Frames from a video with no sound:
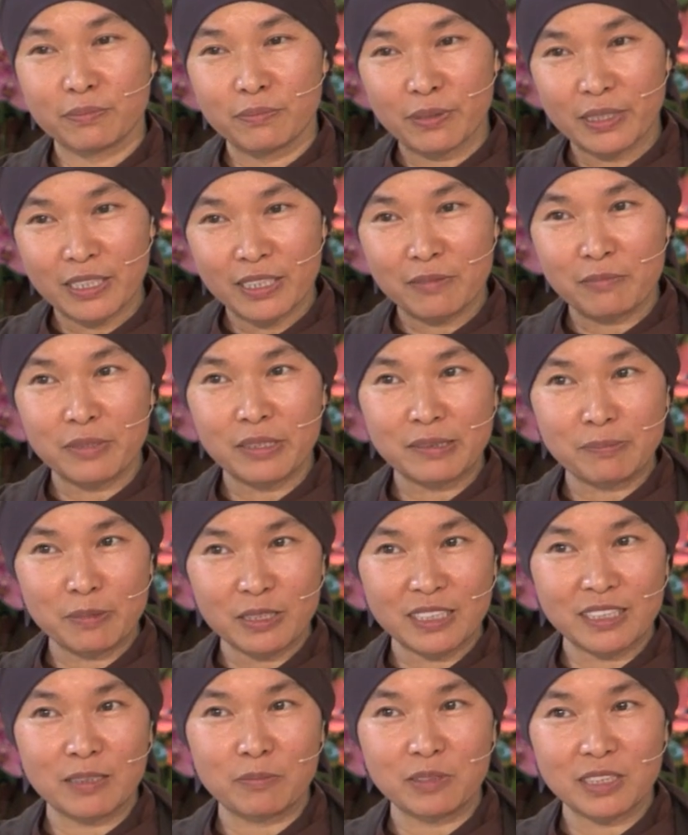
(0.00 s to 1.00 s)
But in my
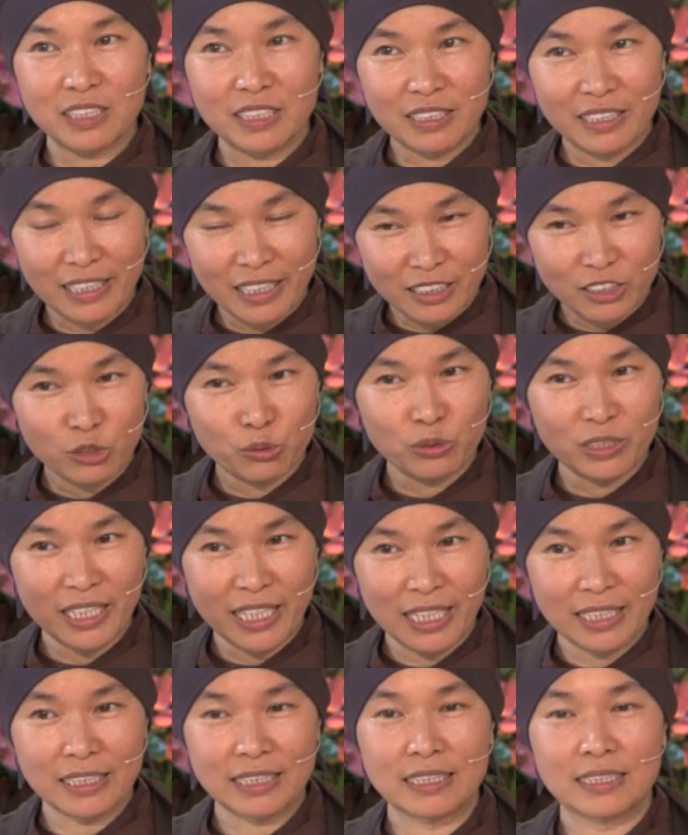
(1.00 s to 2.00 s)
perception, that's
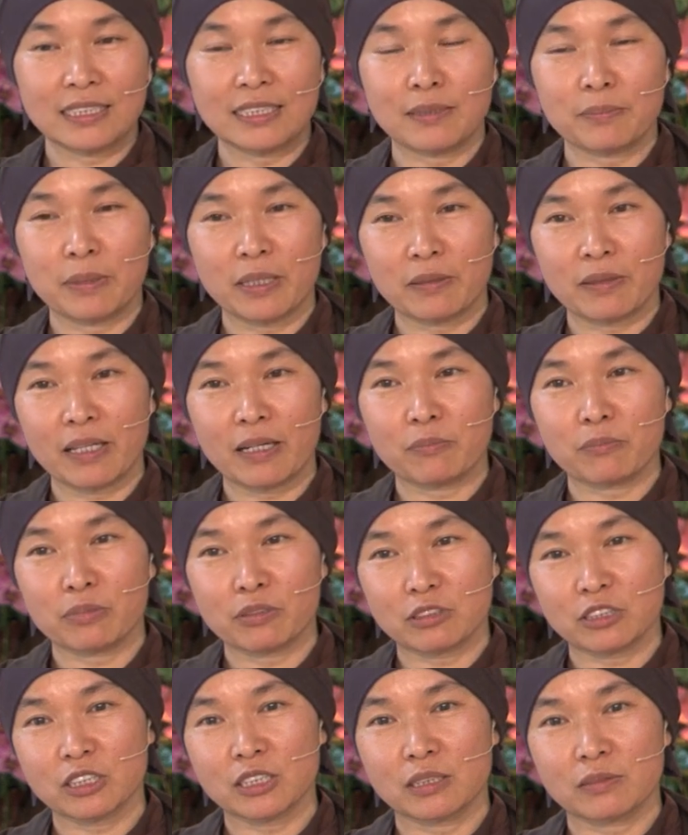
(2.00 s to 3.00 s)
reality about that
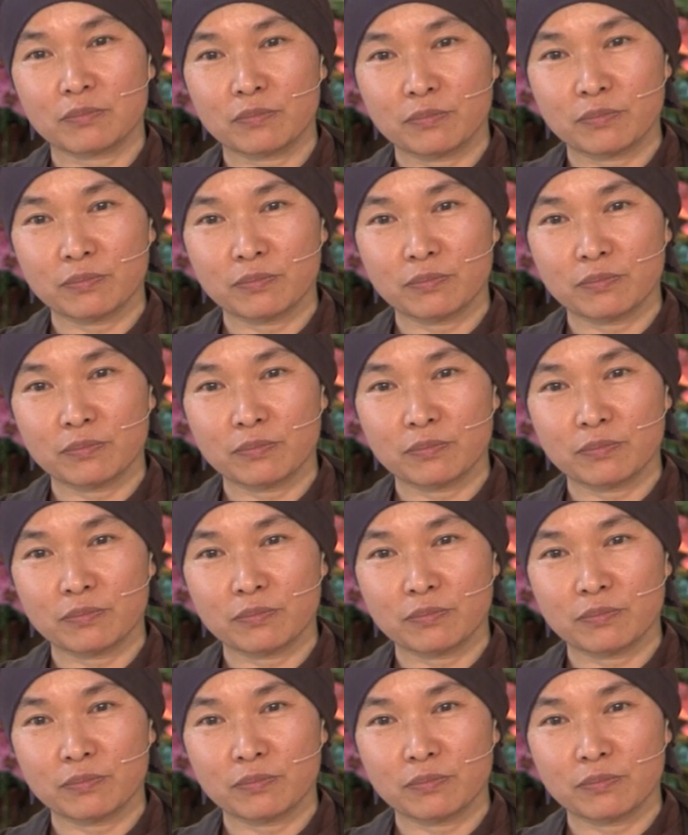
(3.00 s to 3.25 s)
person.